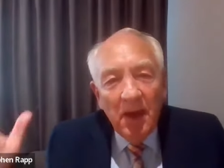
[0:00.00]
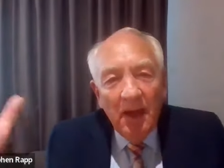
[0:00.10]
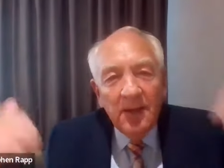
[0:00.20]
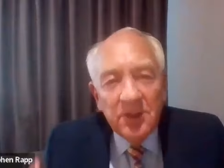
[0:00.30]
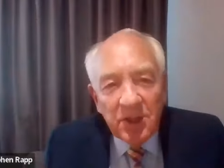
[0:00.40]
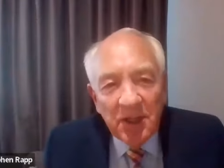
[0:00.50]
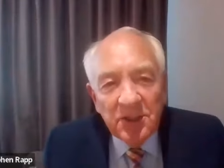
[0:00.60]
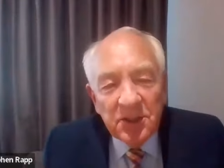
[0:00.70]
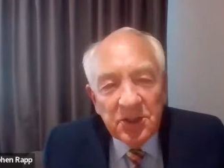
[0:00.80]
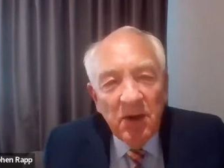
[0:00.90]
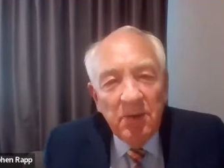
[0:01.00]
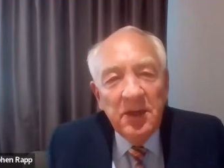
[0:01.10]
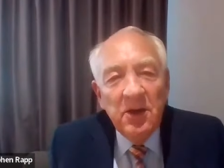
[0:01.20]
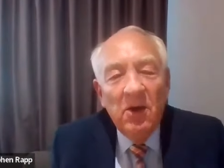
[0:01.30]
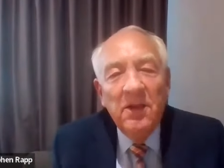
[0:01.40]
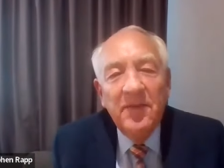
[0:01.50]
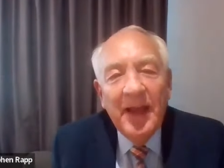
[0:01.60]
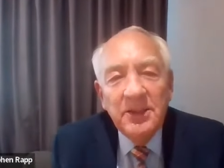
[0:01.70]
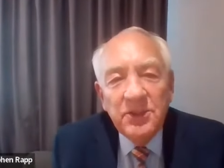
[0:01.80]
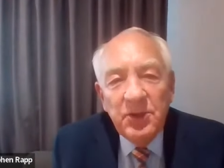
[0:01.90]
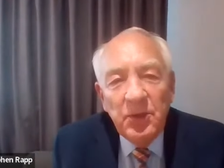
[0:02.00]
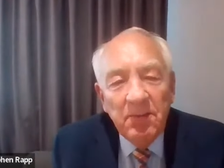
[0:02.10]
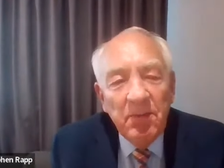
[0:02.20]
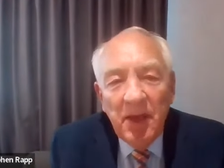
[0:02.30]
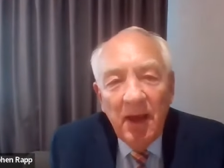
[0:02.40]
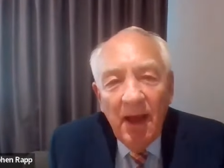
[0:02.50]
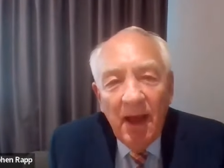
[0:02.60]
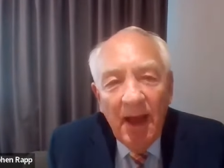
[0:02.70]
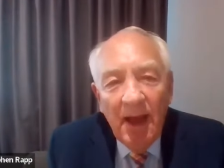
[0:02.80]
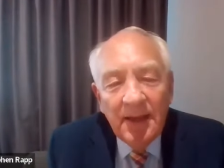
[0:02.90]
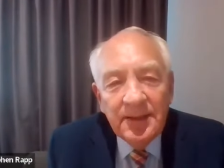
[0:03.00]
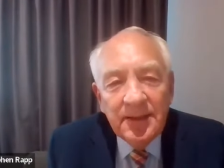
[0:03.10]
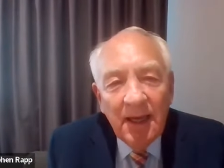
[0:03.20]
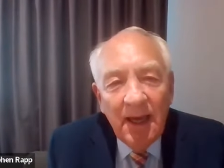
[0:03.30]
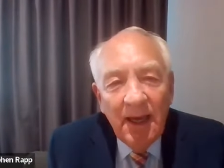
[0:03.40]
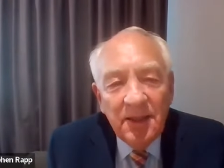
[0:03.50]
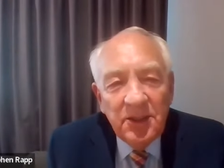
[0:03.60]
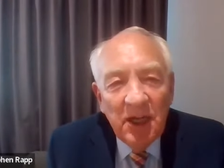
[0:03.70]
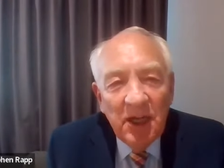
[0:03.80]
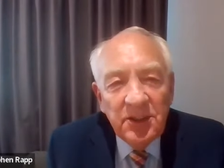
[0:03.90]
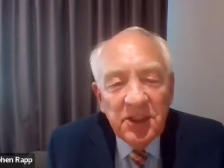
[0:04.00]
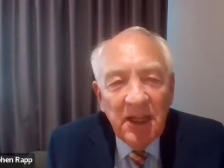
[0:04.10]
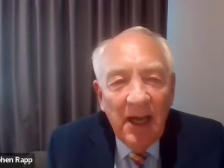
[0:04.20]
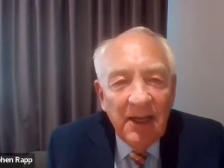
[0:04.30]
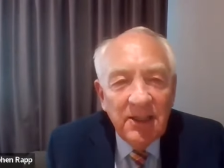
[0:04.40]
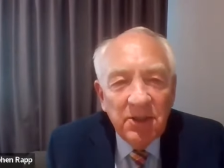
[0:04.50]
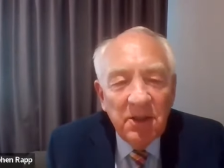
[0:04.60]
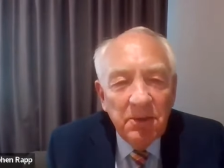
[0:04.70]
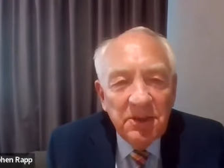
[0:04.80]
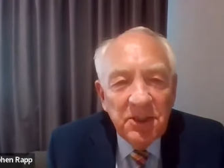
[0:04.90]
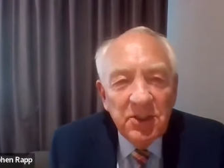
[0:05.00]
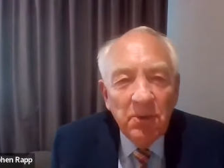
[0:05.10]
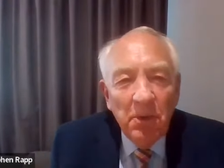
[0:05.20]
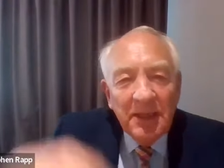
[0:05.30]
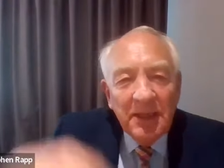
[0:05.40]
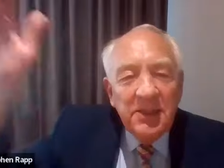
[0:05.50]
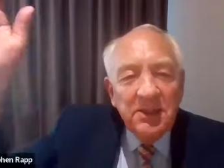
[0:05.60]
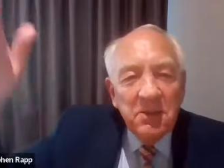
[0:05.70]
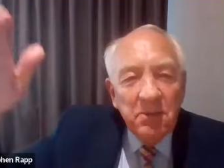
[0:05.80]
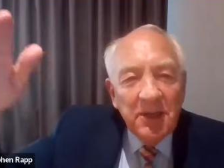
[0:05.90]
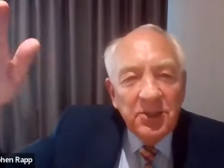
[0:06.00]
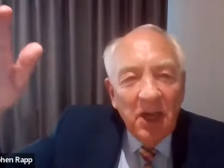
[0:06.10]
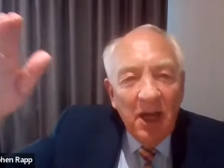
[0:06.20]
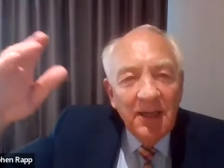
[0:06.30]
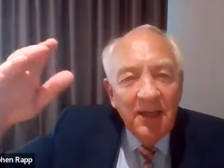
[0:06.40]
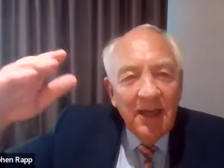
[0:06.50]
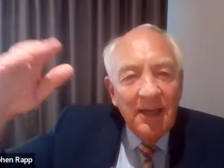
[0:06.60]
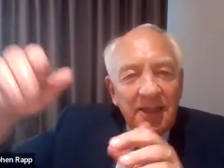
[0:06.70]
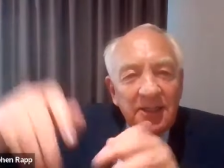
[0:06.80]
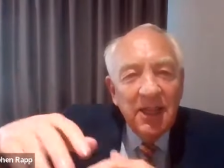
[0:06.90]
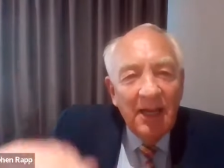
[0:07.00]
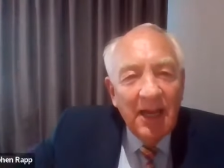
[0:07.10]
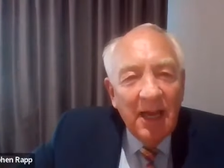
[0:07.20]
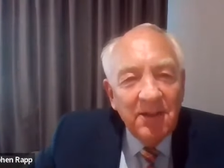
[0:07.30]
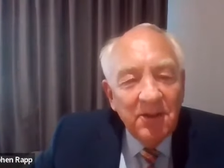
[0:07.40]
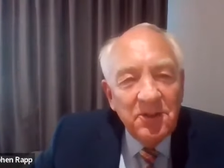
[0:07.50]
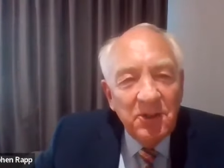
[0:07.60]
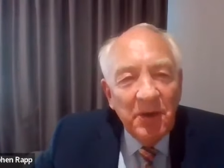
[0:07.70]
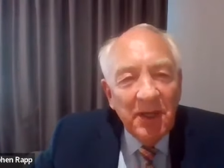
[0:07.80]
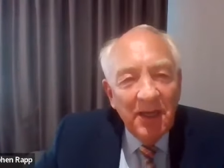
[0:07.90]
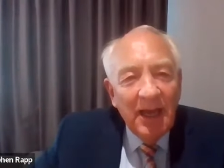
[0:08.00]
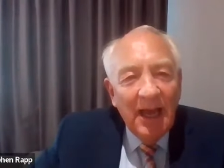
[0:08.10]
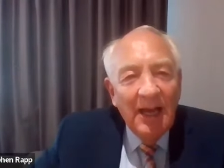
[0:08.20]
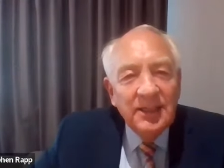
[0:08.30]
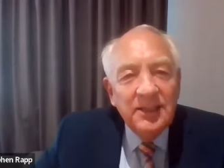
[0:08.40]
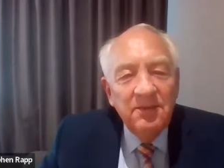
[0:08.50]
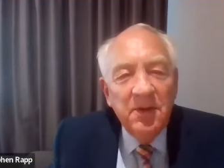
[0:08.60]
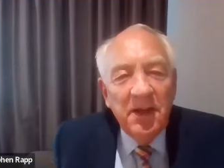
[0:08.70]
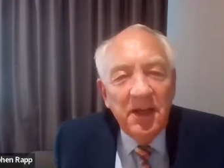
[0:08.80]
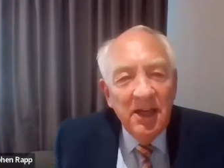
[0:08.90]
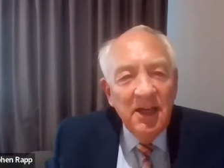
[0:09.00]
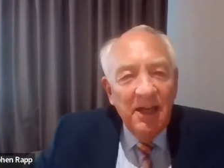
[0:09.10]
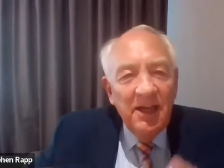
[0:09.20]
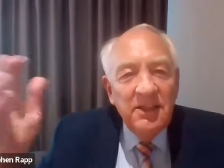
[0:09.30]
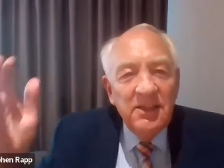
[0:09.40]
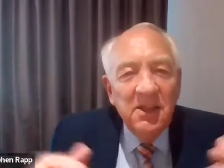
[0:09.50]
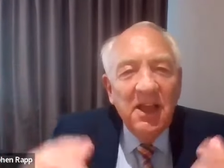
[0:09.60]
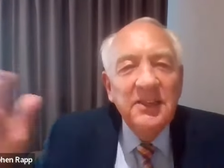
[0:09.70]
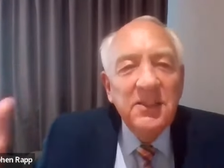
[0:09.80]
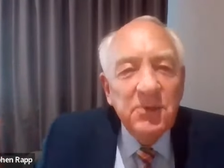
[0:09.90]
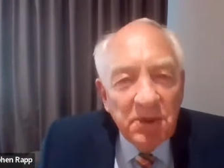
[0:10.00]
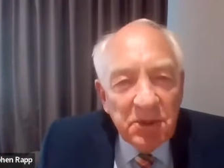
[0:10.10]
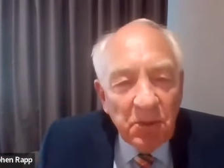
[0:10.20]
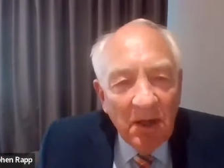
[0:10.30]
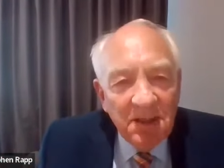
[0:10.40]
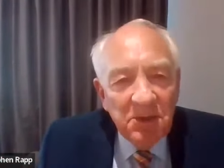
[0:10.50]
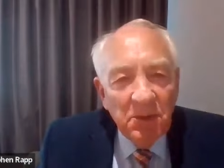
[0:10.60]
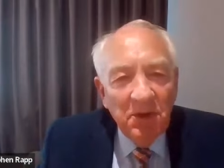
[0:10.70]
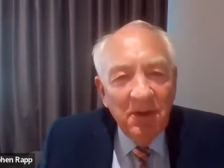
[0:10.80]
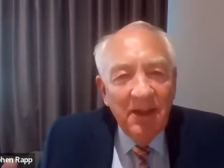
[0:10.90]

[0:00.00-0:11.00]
And the judges attributed all of that to him. And the judges in The Hague took the position, well, because he's the big shot and he's not out there doing it actively, he's less responsible.